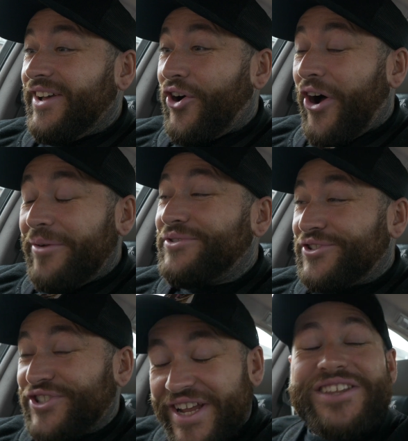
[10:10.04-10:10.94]
I'm
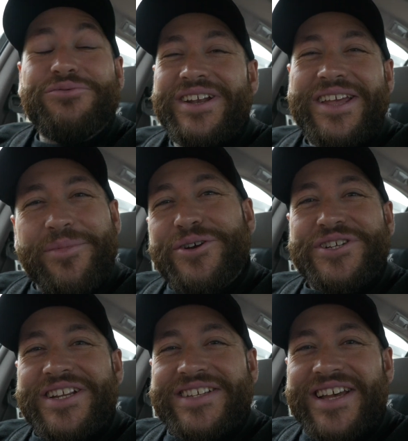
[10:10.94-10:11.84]
genuinely
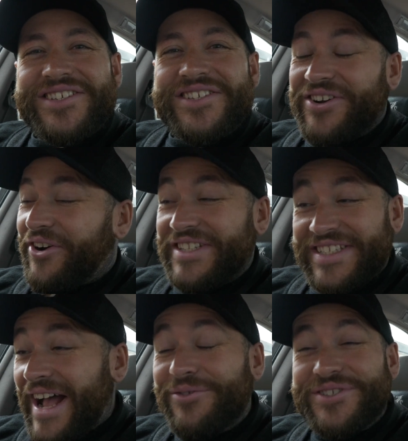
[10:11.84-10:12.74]
emotionally attached to this car. It
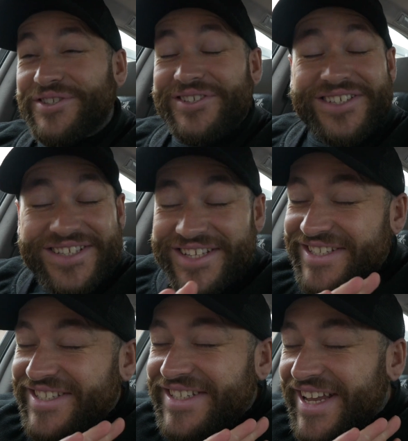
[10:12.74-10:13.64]
sounds the
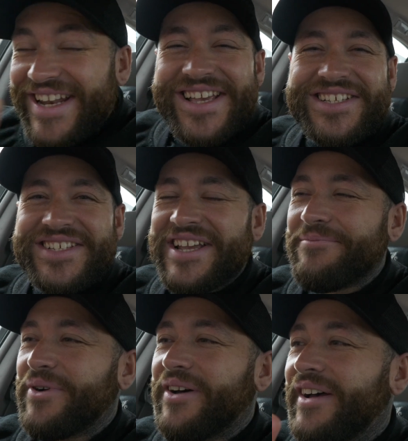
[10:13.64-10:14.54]
silliest
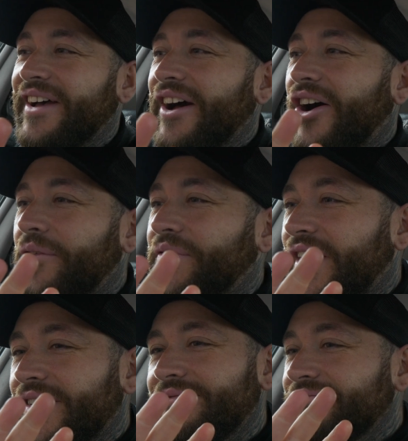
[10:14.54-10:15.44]
thing, but I've
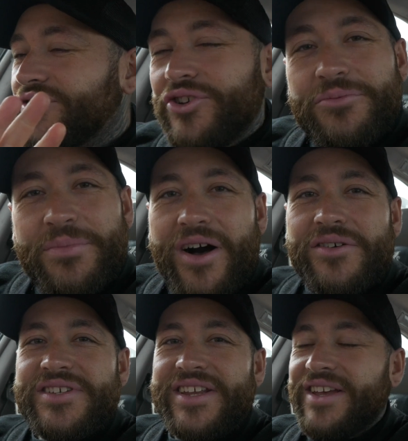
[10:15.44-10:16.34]
done good
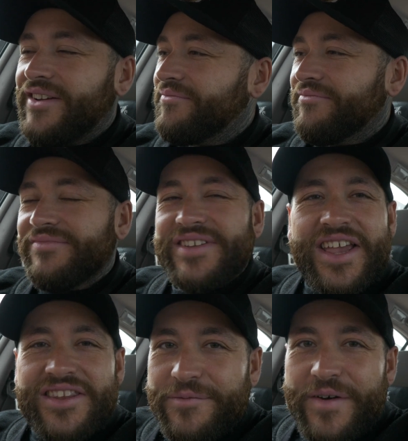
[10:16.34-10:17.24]
miles in it,
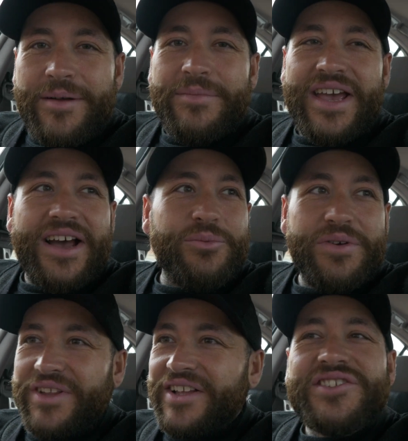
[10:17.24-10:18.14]
taken the family out.
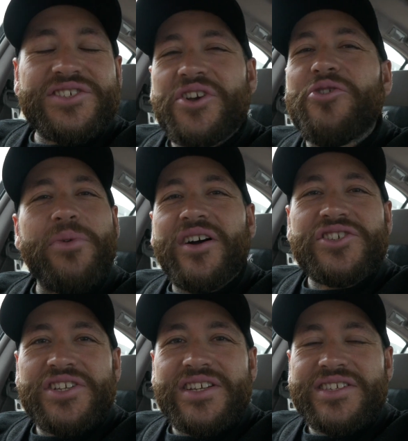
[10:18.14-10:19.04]
We've done so
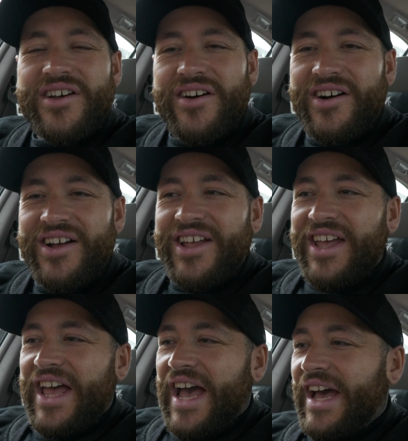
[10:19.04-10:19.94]
much in this car,
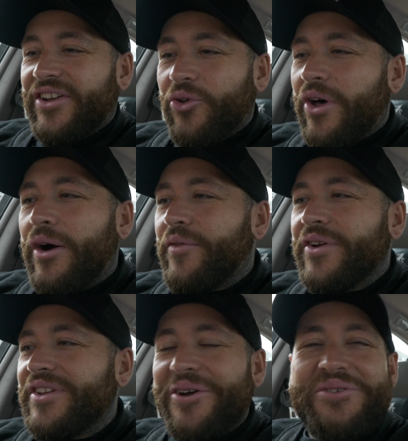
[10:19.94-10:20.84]
and although I've
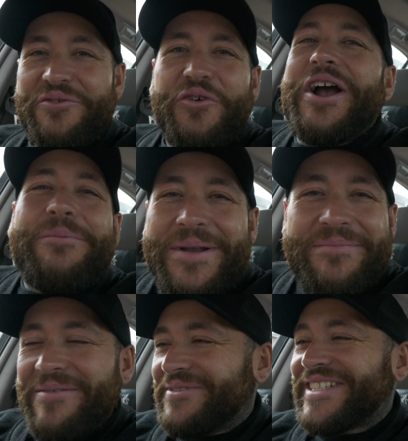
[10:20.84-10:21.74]
only owned it for a couple of
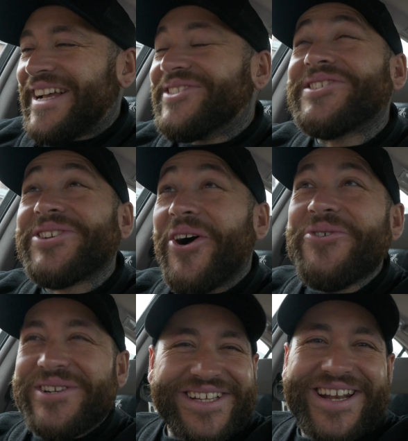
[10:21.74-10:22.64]
months, it sounds
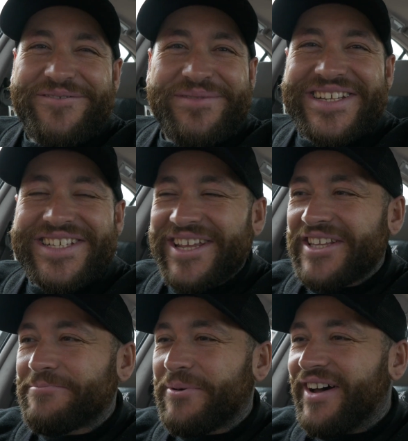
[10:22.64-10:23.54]
so silly for me to say
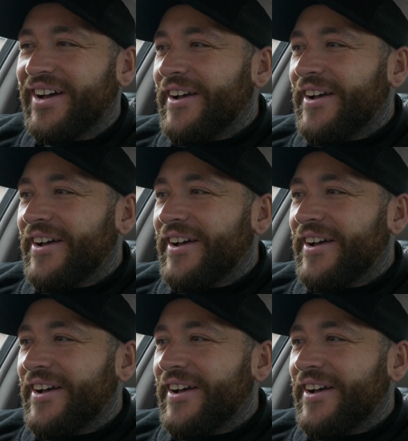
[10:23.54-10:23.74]
this, but